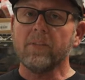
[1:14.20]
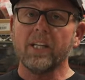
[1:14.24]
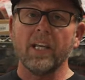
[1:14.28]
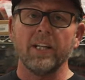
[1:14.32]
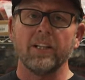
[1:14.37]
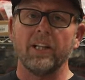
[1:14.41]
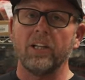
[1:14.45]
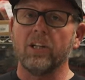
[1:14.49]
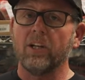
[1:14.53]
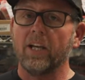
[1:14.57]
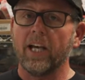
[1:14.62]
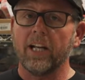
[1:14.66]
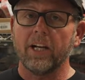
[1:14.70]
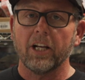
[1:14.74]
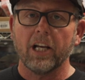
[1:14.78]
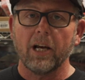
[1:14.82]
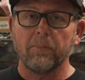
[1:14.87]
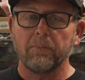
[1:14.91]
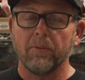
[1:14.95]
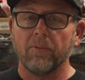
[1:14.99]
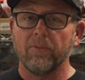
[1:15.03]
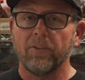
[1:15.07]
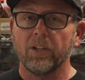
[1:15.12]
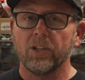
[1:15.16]
and then you add a
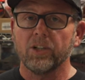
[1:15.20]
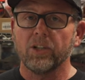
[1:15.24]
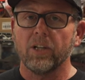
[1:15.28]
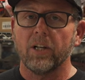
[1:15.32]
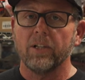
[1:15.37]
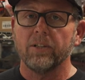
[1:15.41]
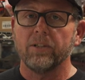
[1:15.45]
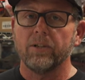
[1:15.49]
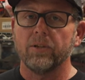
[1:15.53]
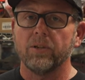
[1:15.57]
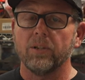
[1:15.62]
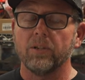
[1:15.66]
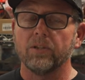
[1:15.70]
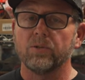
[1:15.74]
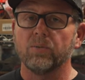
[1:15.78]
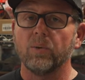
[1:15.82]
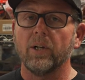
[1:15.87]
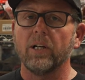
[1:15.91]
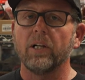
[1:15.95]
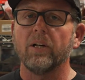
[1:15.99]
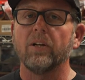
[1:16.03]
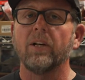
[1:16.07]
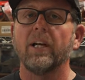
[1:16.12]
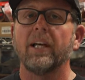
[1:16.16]
couple fish onto it as
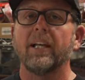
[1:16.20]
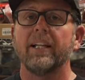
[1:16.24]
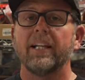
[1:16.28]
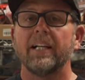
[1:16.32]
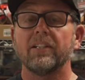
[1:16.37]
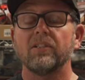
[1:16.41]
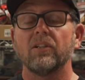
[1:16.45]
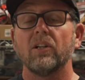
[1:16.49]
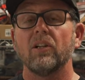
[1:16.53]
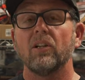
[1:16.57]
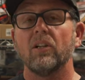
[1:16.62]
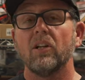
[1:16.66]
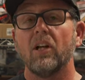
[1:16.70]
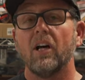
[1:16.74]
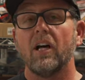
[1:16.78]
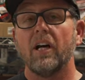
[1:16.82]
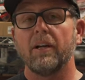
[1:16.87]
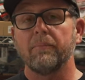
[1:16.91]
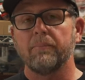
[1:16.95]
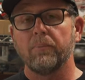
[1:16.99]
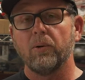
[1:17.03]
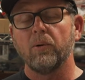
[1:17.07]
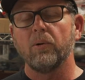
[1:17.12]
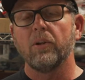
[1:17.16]
well, that's a
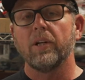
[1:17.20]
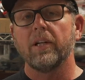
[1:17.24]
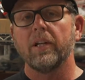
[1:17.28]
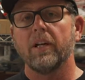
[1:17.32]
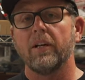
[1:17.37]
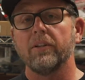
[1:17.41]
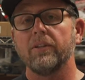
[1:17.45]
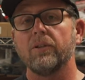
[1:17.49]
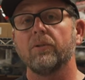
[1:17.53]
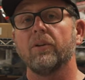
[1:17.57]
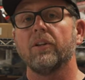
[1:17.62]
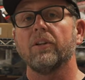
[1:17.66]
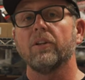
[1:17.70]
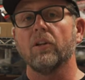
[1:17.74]
lot pulling on you.